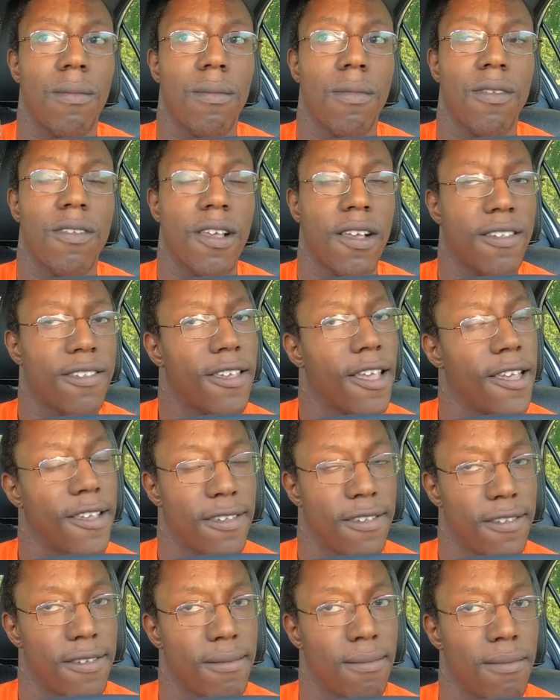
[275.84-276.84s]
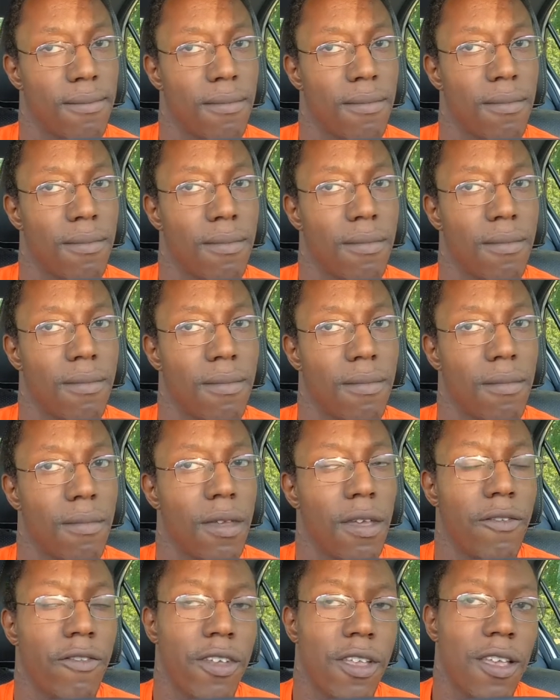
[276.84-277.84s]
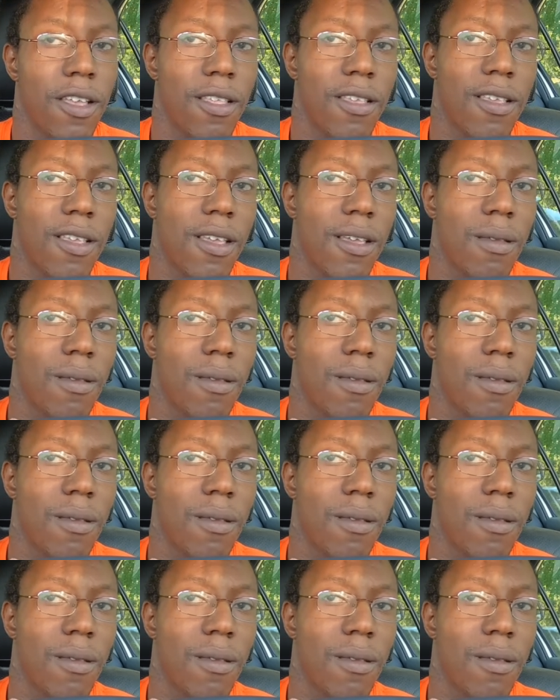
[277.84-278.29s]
success. If you didn't,